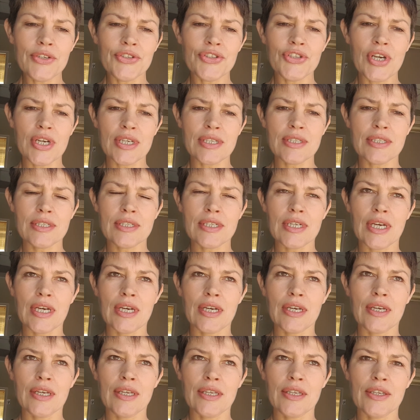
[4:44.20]
just
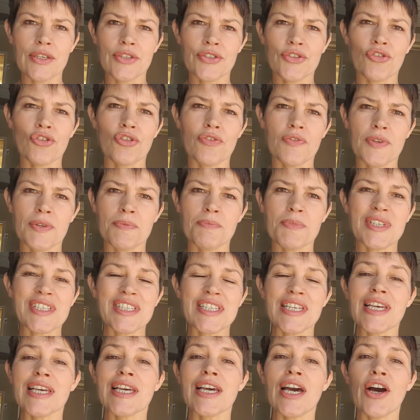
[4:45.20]
sort of a
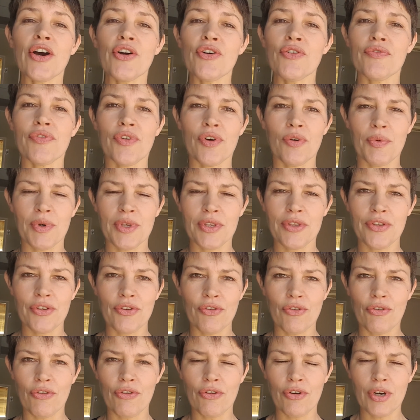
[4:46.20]
tick over with
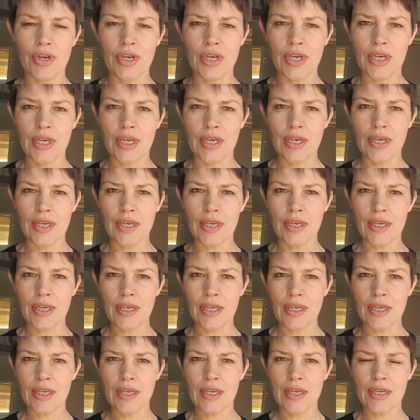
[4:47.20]
your
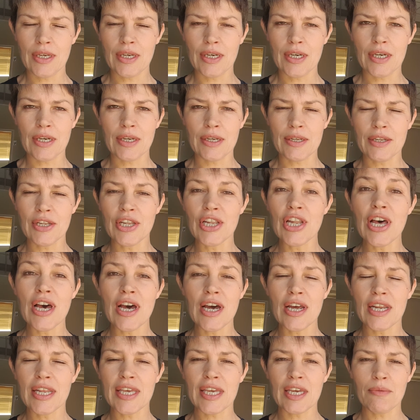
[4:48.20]

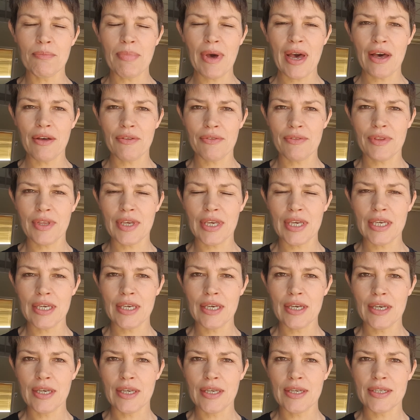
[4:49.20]
learning about the
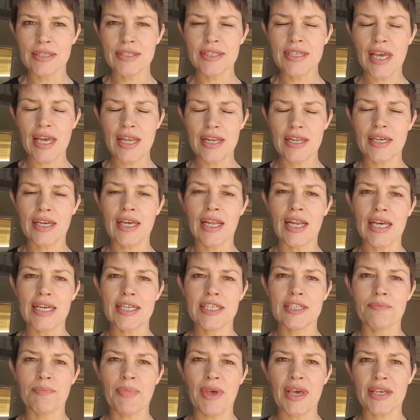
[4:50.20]
technical
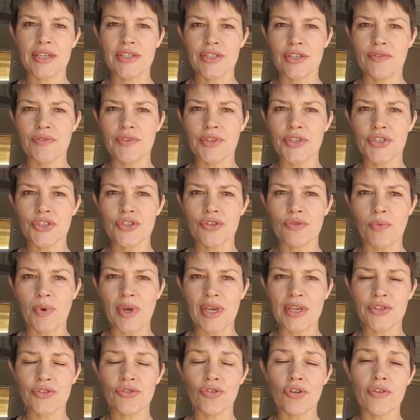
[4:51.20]
aspects of the
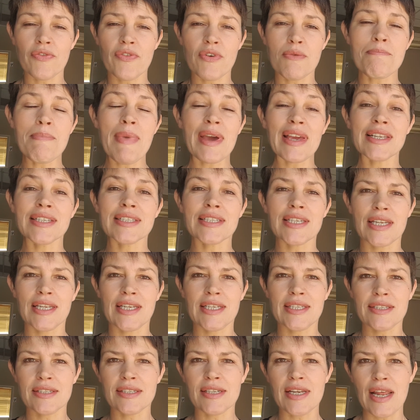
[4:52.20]
swing, sort of a
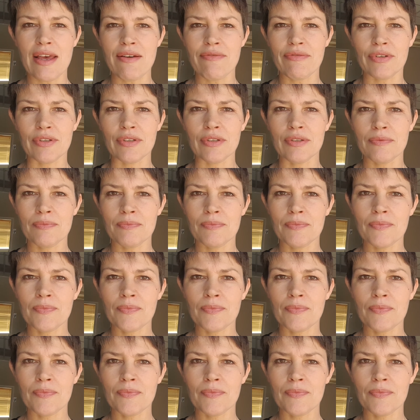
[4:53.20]
maintenance level,